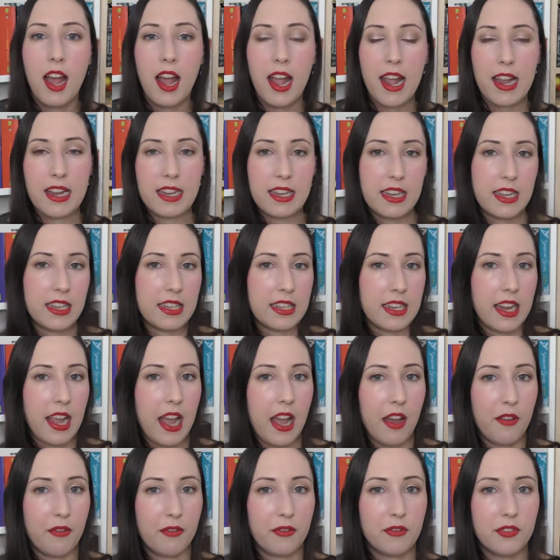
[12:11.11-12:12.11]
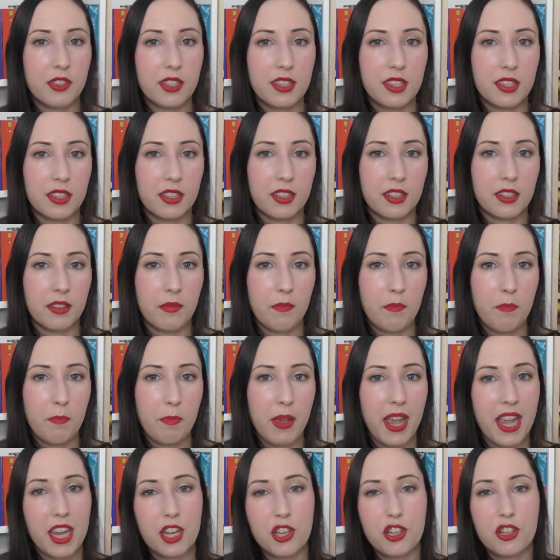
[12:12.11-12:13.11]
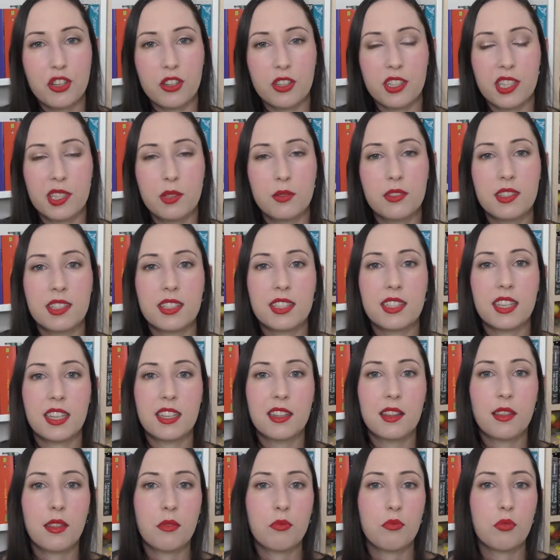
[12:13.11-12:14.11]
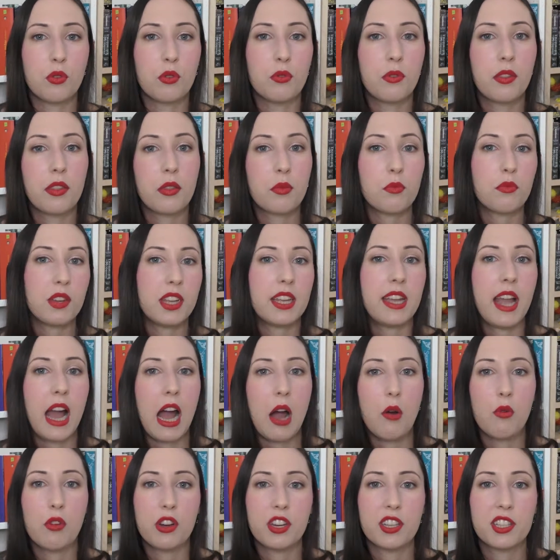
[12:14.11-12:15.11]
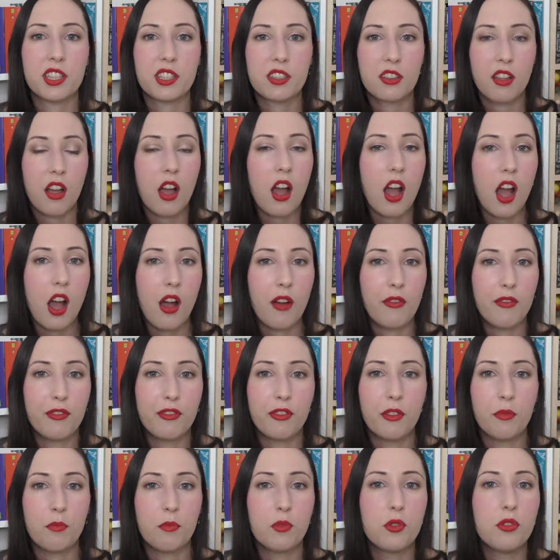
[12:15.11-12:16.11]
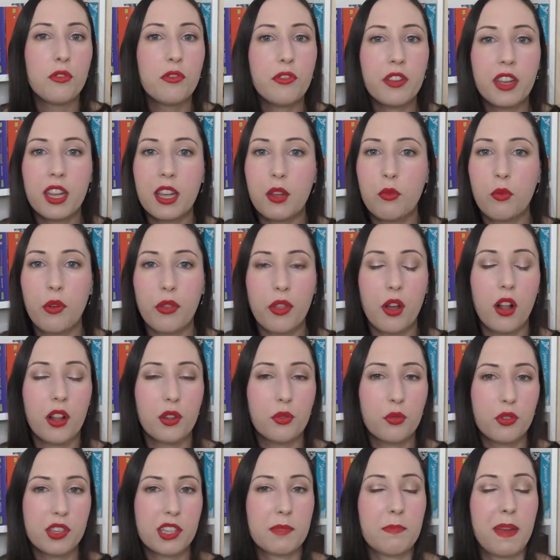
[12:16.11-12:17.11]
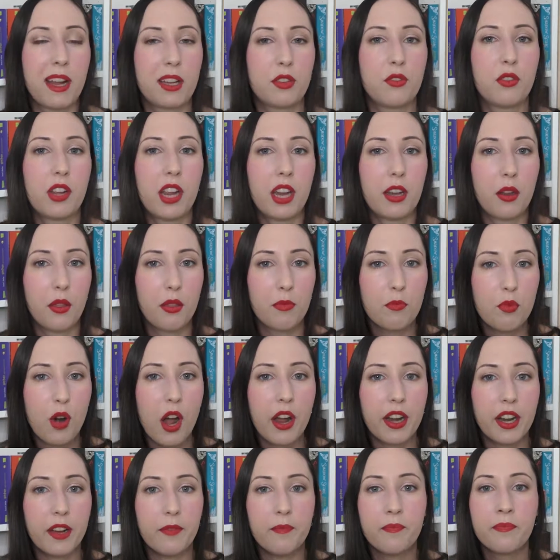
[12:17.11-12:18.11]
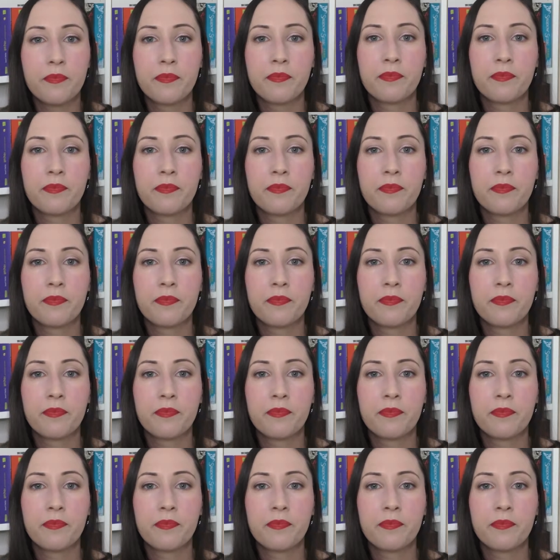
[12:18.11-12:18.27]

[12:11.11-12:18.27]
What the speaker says: I didn't have the patience to sit through 3 hours of a movie, with all due respect to Kenneth Branagh.